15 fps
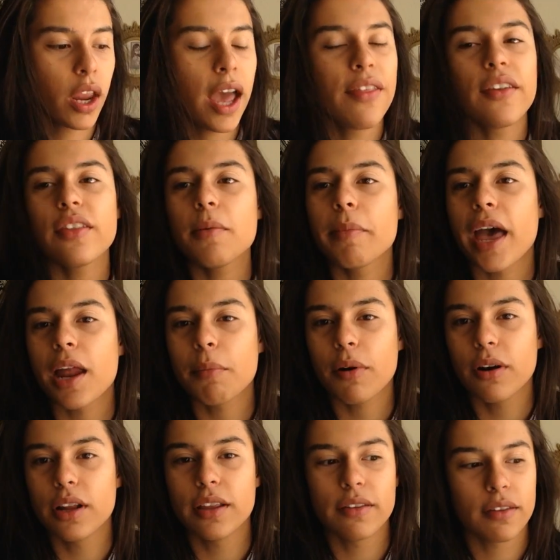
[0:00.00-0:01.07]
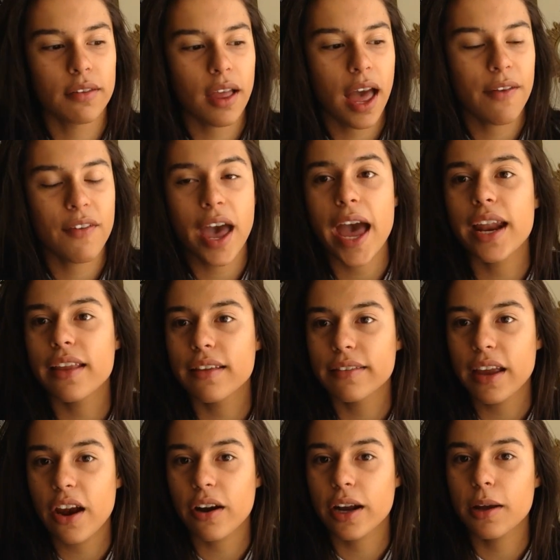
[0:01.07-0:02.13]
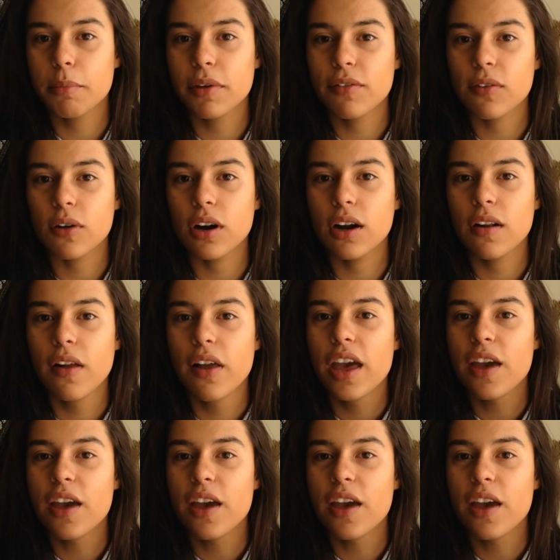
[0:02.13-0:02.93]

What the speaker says: I think the bad part is I've had his haircut before.